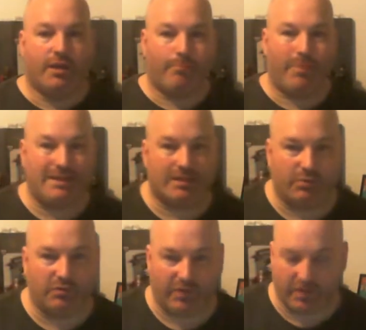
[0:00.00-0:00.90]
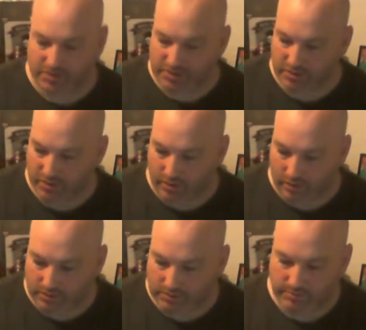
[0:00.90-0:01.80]
bendable figures, they're
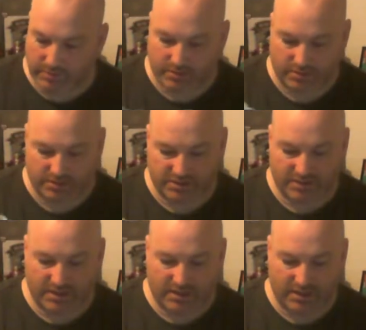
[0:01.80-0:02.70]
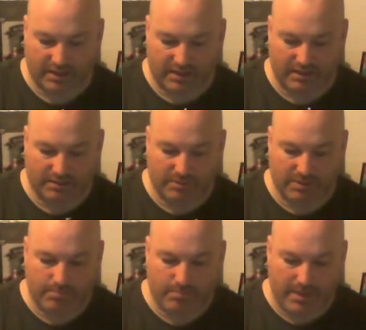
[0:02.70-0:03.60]
called, because they can be
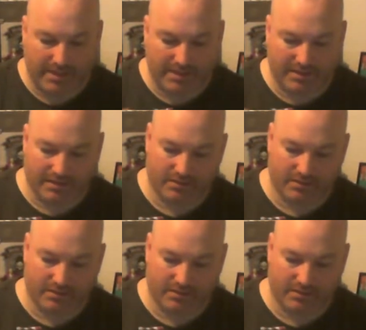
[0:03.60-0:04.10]
bent.